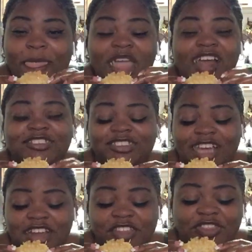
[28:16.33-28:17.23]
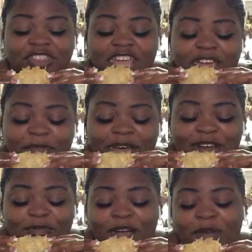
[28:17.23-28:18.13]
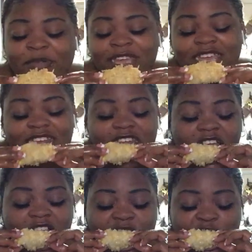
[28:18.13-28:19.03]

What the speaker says: I just got to think about it while I'm eating. Yeah.